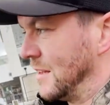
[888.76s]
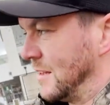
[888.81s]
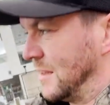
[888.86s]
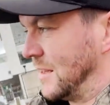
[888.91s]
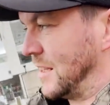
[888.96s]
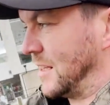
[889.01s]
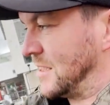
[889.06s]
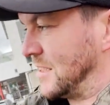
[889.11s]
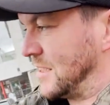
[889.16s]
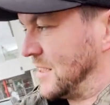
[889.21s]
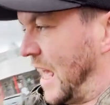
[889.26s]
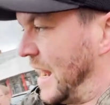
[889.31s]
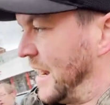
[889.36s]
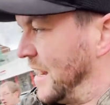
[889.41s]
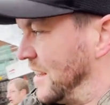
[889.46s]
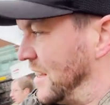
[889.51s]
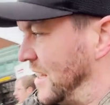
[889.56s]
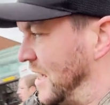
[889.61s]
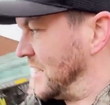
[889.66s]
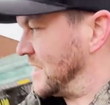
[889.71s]
This is the end
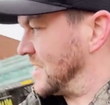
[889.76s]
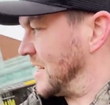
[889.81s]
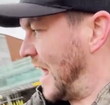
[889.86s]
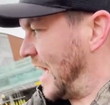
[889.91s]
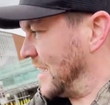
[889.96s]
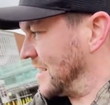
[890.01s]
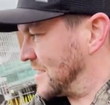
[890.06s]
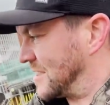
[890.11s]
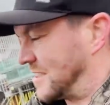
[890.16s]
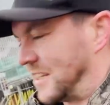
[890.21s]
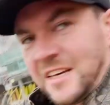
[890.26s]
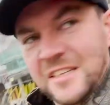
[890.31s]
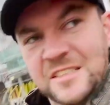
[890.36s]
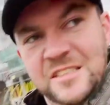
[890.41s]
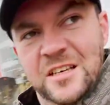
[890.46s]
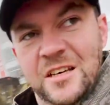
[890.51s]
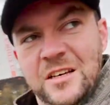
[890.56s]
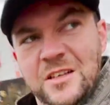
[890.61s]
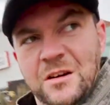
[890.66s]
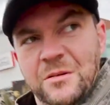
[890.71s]
of the East Lancs,
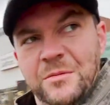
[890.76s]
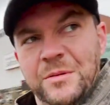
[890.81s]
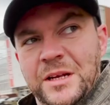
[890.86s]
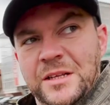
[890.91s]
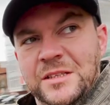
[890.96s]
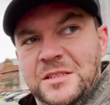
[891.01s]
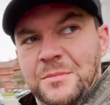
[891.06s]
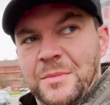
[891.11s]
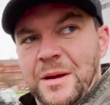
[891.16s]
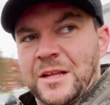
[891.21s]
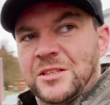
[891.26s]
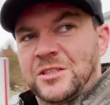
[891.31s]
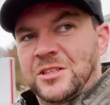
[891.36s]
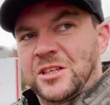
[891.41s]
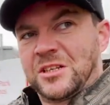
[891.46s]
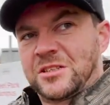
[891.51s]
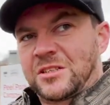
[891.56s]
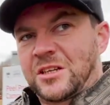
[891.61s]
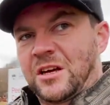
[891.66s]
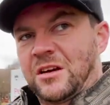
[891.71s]
this, coming into
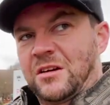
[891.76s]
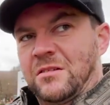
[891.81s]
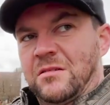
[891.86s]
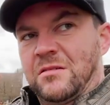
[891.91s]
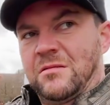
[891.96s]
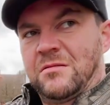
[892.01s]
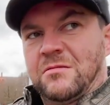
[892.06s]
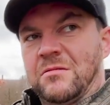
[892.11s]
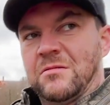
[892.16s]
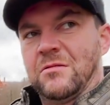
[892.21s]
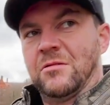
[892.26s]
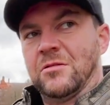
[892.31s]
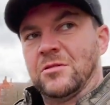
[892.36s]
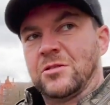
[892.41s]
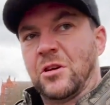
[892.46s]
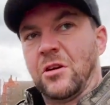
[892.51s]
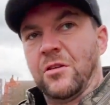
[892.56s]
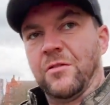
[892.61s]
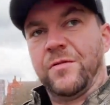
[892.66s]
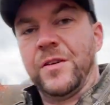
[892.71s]
Manchester or
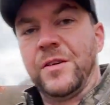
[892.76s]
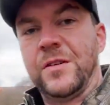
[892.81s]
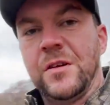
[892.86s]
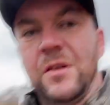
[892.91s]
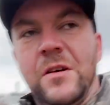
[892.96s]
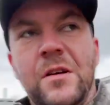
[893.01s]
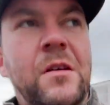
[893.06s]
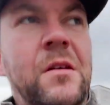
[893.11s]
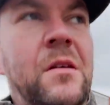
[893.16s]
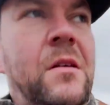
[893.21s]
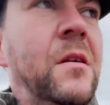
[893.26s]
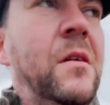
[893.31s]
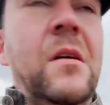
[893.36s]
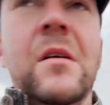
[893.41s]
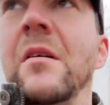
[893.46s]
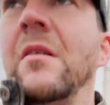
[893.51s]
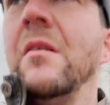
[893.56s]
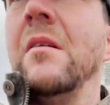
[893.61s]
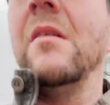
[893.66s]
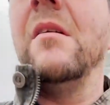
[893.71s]
Salford.
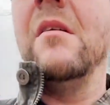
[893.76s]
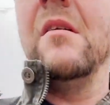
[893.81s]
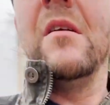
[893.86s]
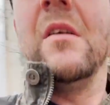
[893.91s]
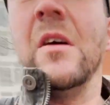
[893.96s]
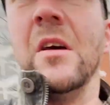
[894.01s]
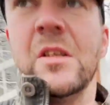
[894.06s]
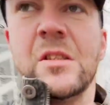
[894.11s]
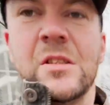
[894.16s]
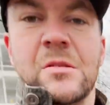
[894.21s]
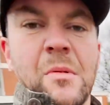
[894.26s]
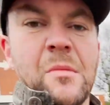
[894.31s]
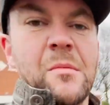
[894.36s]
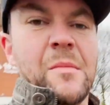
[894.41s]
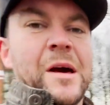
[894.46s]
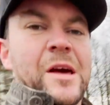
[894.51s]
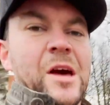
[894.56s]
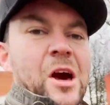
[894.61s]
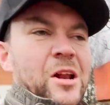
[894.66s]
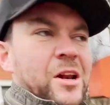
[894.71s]
Some of
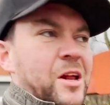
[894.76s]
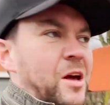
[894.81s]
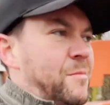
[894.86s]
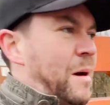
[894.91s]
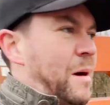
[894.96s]
my earlier